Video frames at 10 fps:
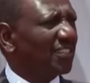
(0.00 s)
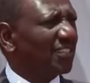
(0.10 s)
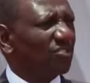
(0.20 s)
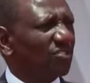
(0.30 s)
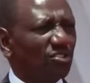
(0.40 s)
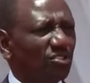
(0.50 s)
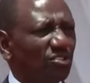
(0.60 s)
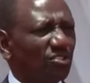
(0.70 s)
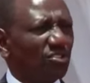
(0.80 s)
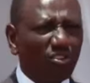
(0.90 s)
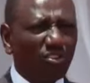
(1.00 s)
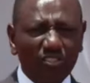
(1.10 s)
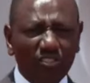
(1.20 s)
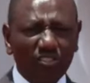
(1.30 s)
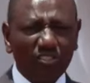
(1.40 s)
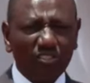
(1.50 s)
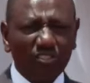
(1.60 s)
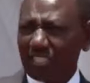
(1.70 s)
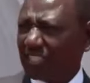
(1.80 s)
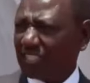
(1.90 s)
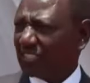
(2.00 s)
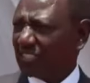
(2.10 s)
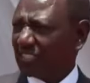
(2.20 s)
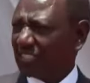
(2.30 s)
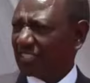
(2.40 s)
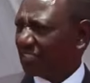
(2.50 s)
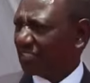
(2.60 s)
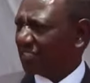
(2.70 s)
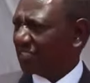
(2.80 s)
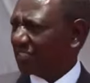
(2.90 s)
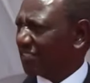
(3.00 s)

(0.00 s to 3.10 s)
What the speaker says: and many others. And I asked the